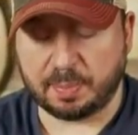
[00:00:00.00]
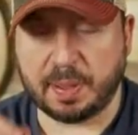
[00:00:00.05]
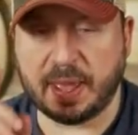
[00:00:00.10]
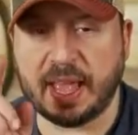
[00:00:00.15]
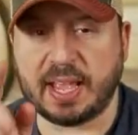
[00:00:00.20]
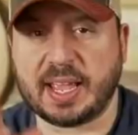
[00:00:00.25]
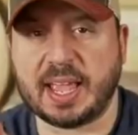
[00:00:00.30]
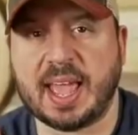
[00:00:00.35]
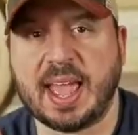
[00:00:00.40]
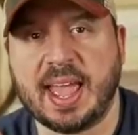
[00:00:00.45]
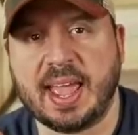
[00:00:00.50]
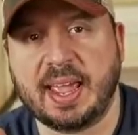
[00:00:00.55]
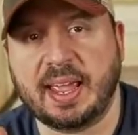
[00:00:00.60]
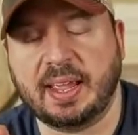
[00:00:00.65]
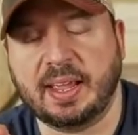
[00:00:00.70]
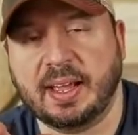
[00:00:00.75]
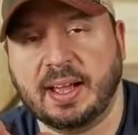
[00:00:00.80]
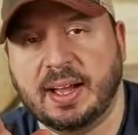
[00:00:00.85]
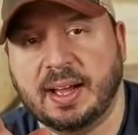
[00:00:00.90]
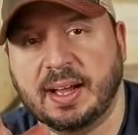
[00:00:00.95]
pick
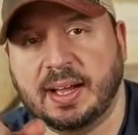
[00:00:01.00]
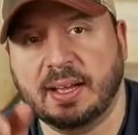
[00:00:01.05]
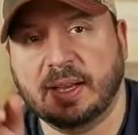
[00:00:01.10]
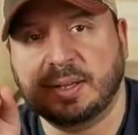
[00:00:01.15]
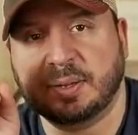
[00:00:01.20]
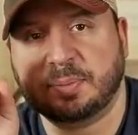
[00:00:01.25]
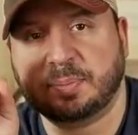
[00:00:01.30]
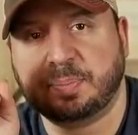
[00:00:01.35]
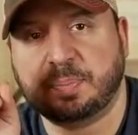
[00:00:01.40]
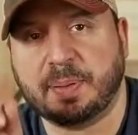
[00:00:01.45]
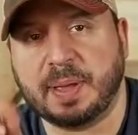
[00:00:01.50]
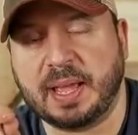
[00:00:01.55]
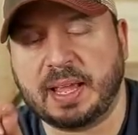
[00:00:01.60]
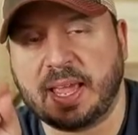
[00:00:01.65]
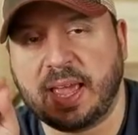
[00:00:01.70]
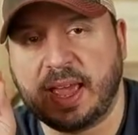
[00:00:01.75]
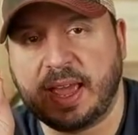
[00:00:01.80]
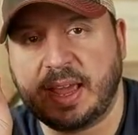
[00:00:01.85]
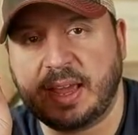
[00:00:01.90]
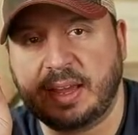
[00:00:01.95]
a uh,
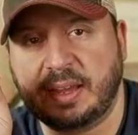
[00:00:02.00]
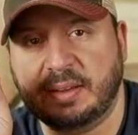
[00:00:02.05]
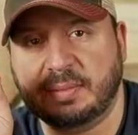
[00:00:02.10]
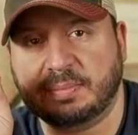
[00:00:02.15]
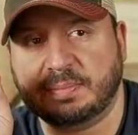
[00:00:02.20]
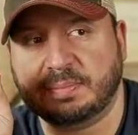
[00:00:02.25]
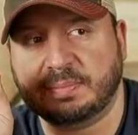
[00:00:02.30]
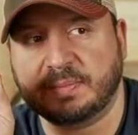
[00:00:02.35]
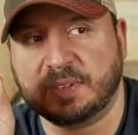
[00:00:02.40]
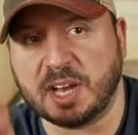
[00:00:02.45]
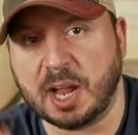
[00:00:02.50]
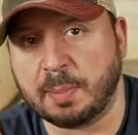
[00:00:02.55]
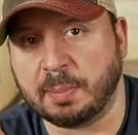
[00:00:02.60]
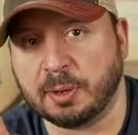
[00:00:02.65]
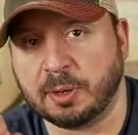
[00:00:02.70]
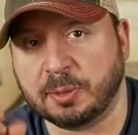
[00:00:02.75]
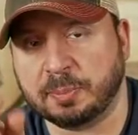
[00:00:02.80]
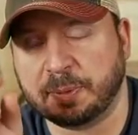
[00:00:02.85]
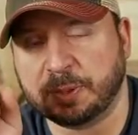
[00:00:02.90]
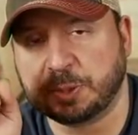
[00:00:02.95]
pick a
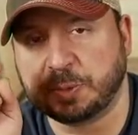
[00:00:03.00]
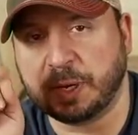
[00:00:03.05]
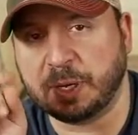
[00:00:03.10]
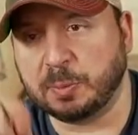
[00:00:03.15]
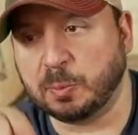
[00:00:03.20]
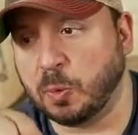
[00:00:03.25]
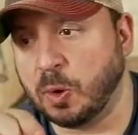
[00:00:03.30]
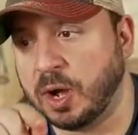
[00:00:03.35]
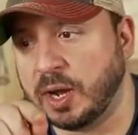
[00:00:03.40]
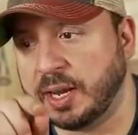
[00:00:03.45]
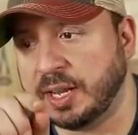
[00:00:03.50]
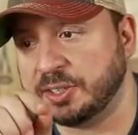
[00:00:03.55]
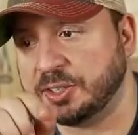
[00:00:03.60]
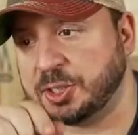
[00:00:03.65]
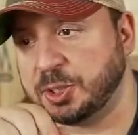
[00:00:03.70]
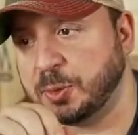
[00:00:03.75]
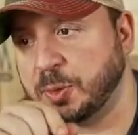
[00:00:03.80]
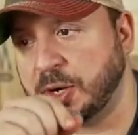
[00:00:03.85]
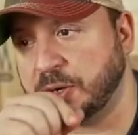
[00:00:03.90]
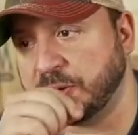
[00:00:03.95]
number between one
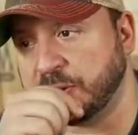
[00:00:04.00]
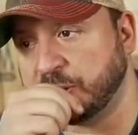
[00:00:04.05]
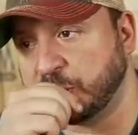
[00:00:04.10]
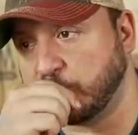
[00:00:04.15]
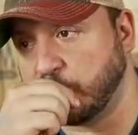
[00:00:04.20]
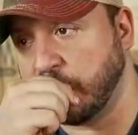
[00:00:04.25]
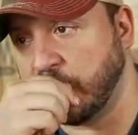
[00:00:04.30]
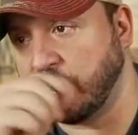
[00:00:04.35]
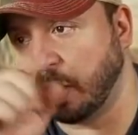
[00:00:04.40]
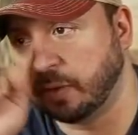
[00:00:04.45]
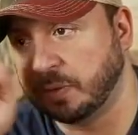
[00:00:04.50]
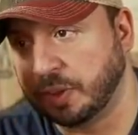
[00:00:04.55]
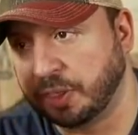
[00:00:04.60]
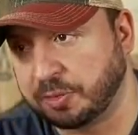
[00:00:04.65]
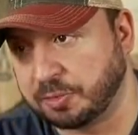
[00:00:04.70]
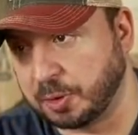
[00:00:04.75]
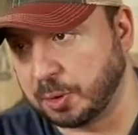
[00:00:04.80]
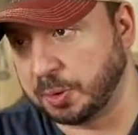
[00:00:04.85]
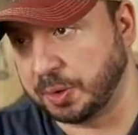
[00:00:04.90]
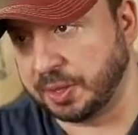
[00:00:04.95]
and two hundred twelve
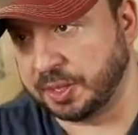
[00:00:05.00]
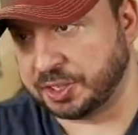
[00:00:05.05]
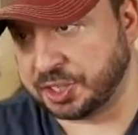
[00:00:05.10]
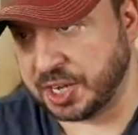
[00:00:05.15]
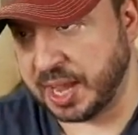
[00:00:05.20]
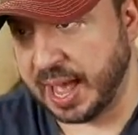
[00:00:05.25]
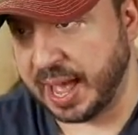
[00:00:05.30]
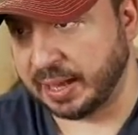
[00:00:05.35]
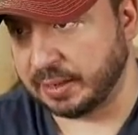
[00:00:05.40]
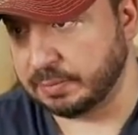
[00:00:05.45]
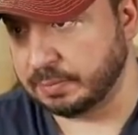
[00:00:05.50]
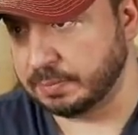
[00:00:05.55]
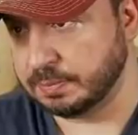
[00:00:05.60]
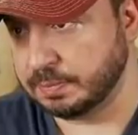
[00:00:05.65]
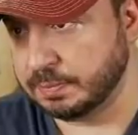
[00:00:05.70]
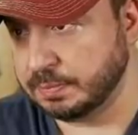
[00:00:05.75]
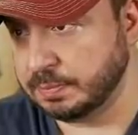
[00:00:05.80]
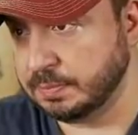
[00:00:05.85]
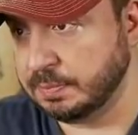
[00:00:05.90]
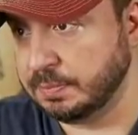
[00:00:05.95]
and throw it in the chat.
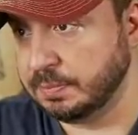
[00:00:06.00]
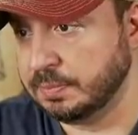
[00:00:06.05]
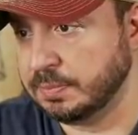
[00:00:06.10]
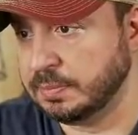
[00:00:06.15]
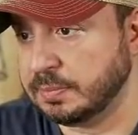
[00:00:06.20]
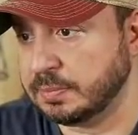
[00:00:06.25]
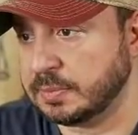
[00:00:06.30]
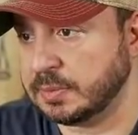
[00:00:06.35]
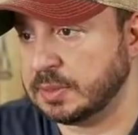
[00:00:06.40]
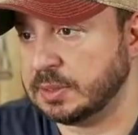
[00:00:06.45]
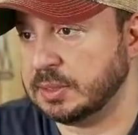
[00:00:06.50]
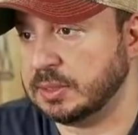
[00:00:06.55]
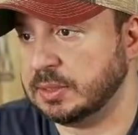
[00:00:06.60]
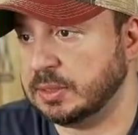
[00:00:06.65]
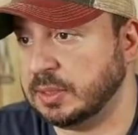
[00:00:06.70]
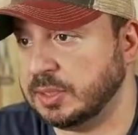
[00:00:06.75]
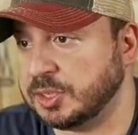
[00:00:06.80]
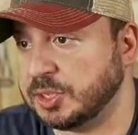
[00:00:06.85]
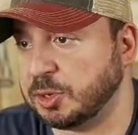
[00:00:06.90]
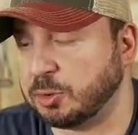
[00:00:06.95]

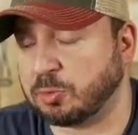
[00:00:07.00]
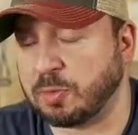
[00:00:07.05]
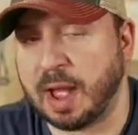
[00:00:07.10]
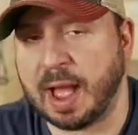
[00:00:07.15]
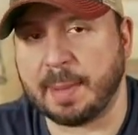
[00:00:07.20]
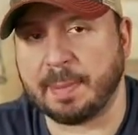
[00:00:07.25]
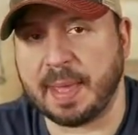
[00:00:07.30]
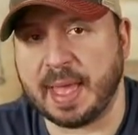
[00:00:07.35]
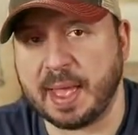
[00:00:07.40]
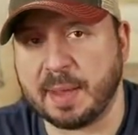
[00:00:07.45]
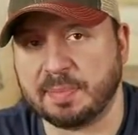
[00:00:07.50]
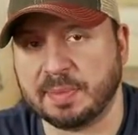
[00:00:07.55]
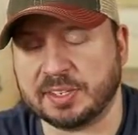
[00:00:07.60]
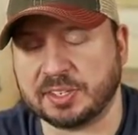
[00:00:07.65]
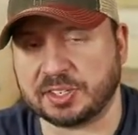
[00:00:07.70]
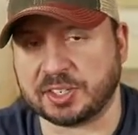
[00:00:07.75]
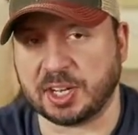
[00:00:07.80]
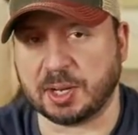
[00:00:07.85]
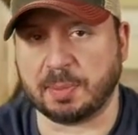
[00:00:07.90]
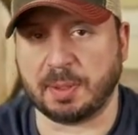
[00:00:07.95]
So Rob M,
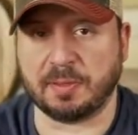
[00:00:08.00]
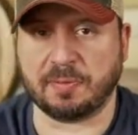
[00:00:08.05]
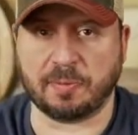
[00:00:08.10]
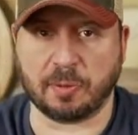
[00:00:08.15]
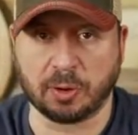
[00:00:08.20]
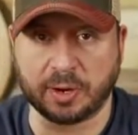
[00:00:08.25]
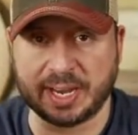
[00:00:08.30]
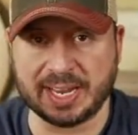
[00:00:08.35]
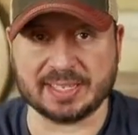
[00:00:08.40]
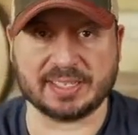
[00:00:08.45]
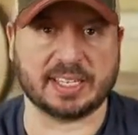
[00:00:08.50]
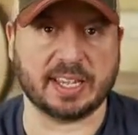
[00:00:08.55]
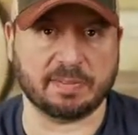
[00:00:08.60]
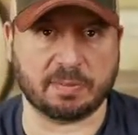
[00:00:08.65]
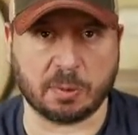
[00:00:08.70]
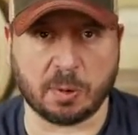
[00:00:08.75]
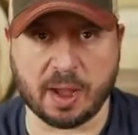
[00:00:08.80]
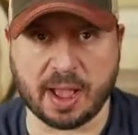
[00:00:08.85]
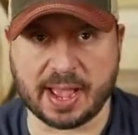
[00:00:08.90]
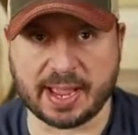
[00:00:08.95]
this is going to be for his
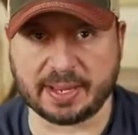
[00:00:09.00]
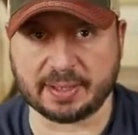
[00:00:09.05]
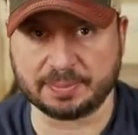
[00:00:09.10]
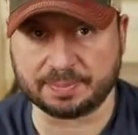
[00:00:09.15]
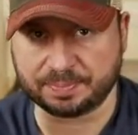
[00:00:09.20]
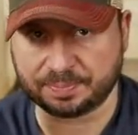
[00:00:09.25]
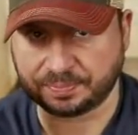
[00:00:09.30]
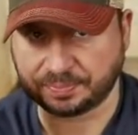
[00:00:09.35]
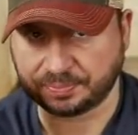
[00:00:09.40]
giveaway,